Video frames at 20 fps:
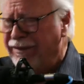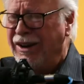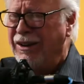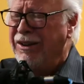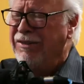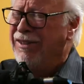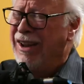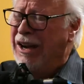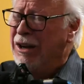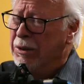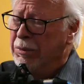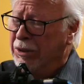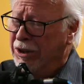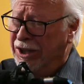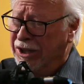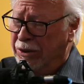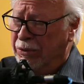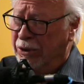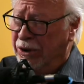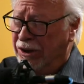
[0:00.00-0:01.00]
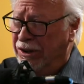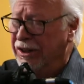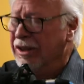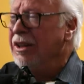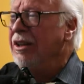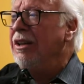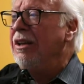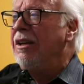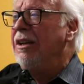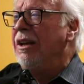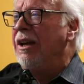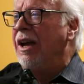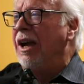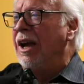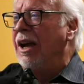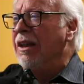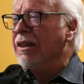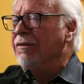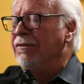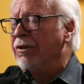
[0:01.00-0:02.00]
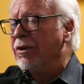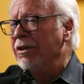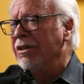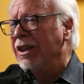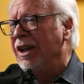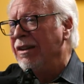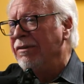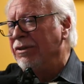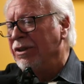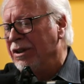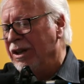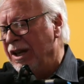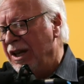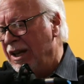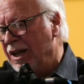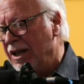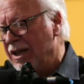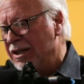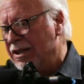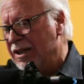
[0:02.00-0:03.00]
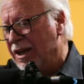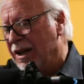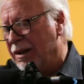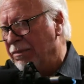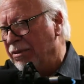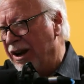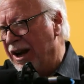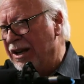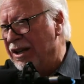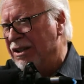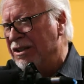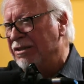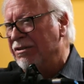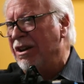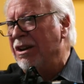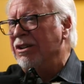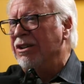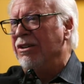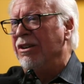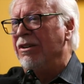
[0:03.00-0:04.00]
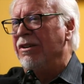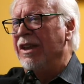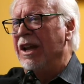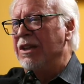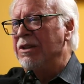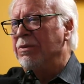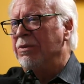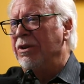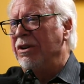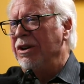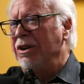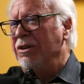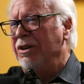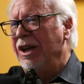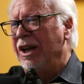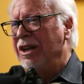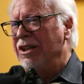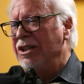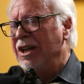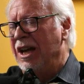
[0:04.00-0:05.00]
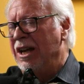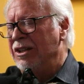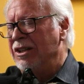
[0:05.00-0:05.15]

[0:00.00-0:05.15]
Very valuable in the world. The fourth level is brand instructor. That's where you get a